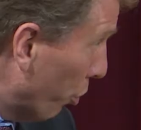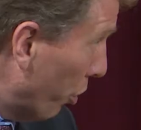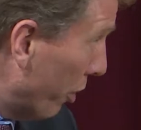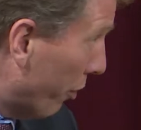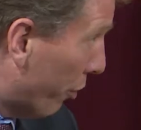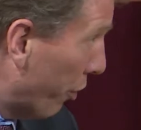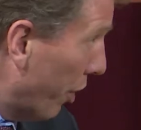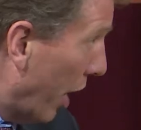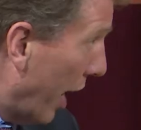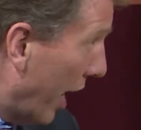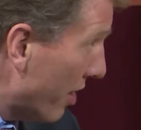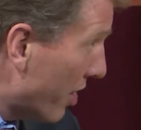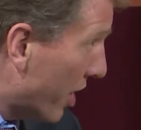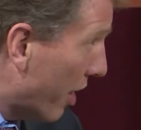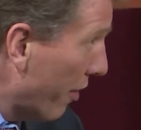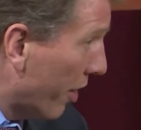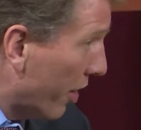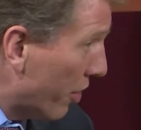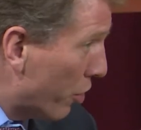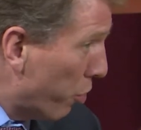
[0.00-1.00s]
we've, Ann's
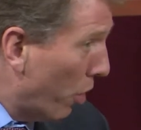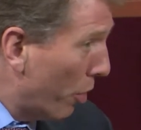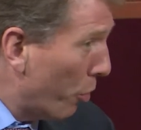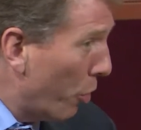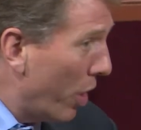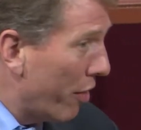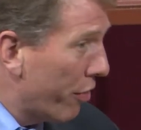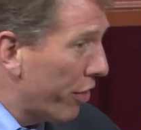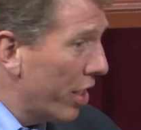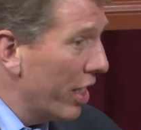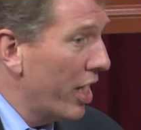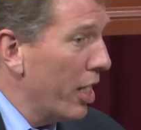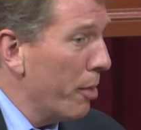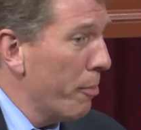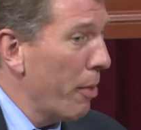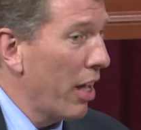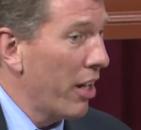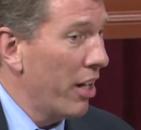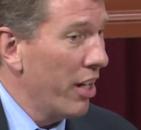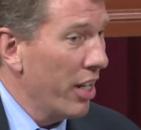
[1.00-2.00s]
given us one way of thinking
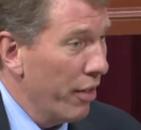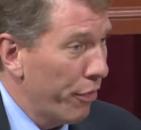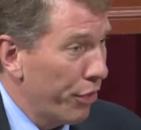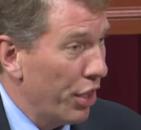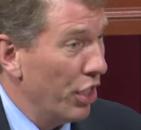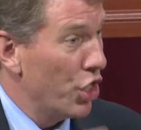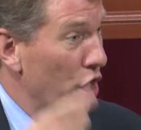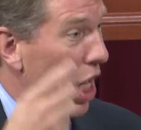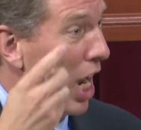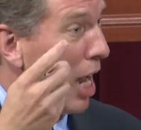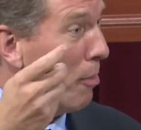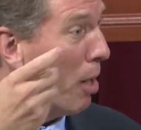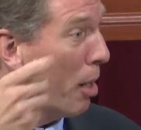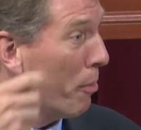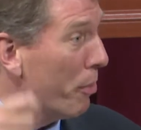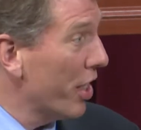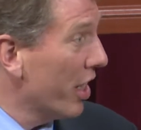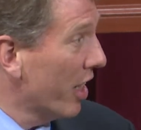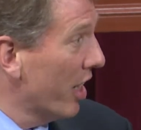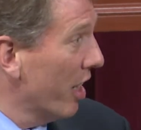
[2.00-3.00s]
about it. If the job
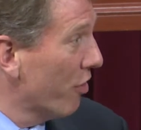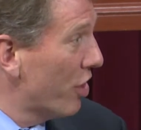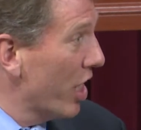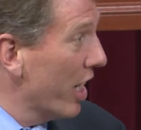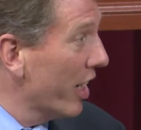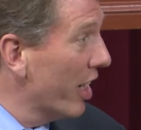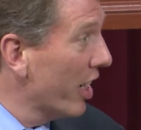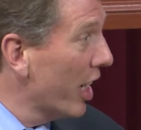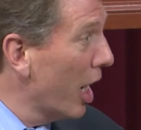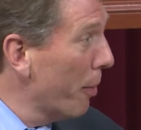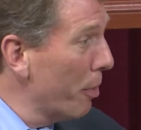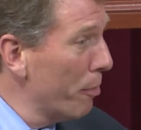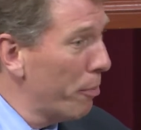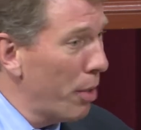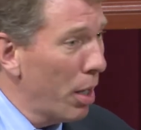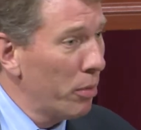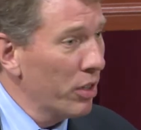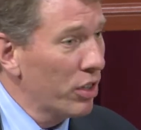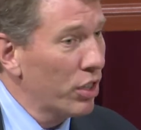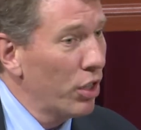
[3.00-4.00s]
I'm thinking of taking up in
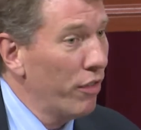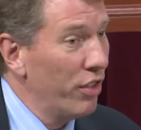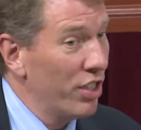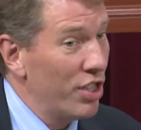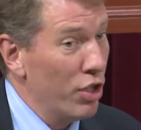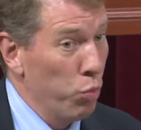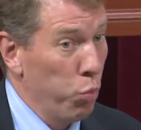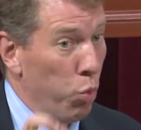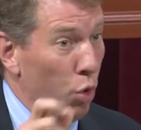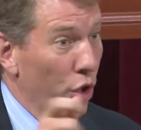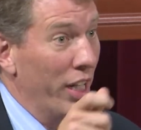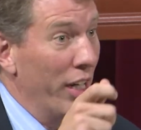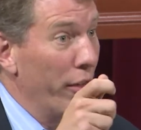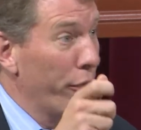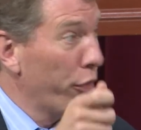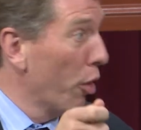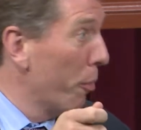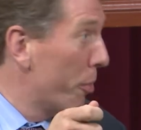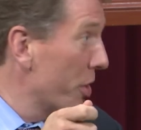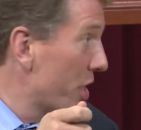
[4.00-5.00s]
public service is
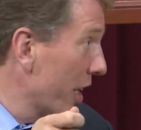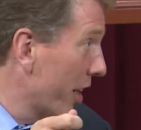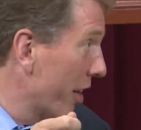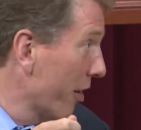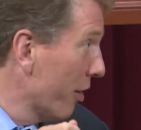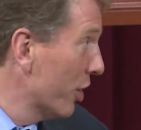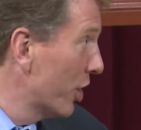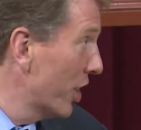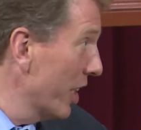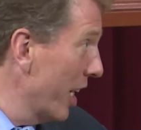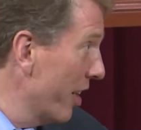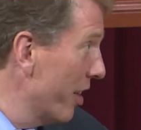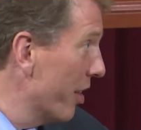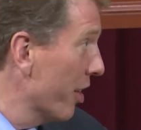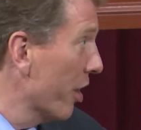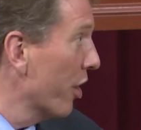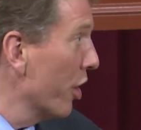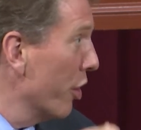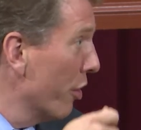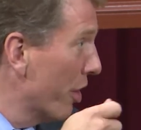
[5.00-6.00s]
working for a particular
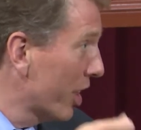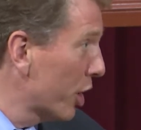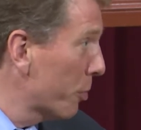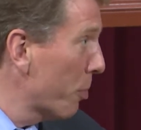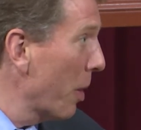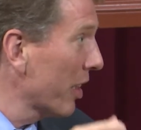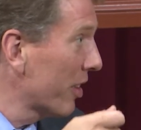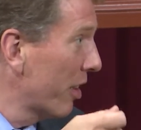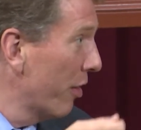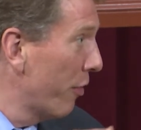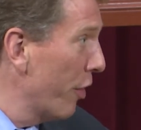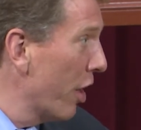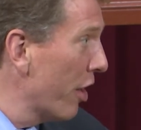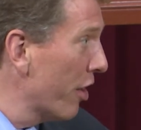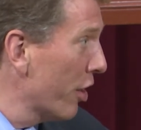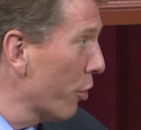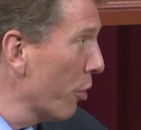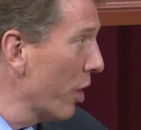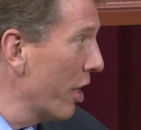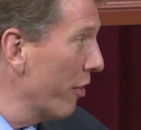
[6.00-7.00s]
senator, you'd expect a
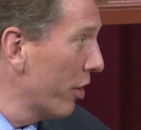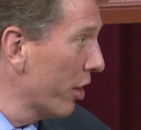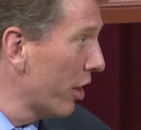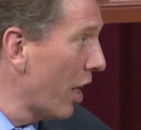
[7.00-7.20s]
fair degree of